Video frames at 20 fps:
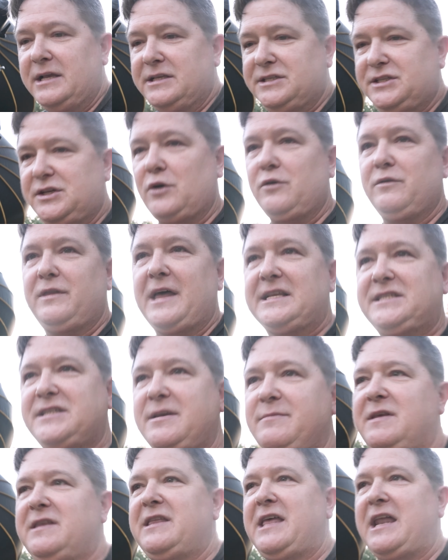So that's
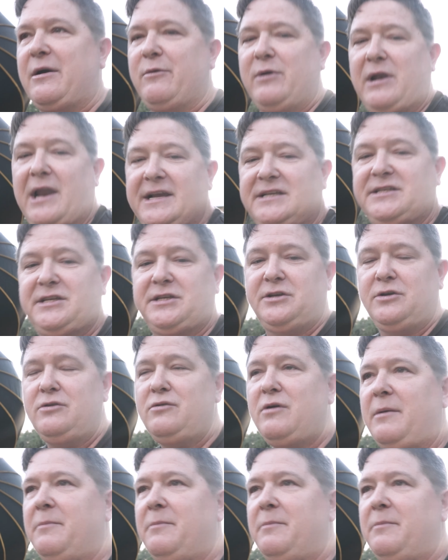something that I would like to do.